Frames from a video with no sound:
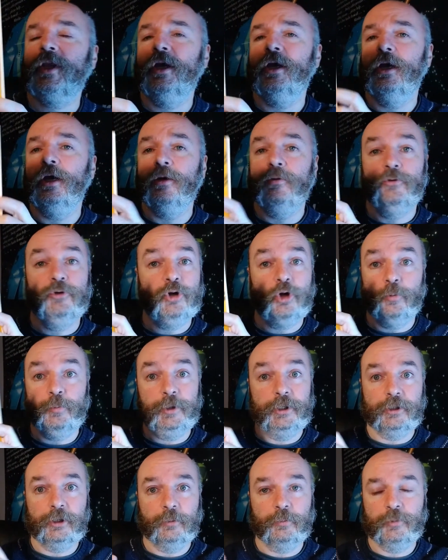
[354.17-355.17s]
Not a
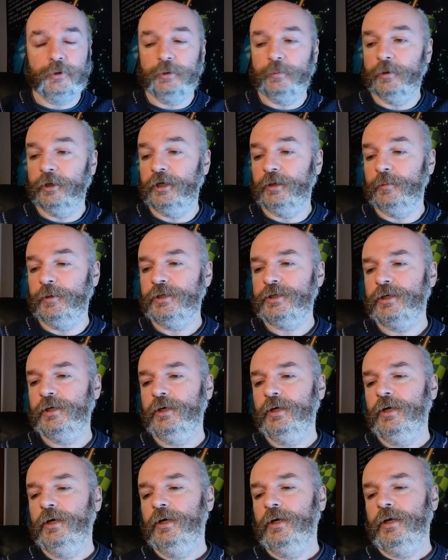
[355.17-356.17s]
big company by any means.
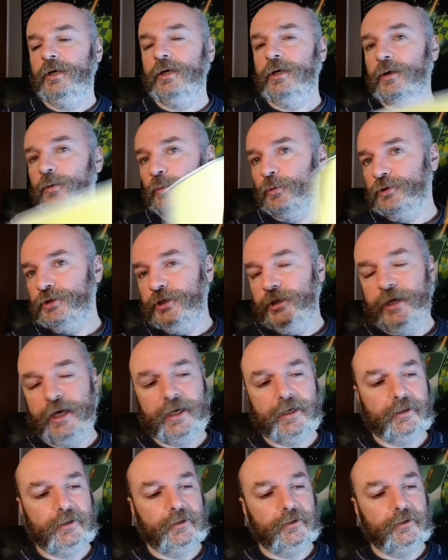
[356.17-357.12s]
What do you get?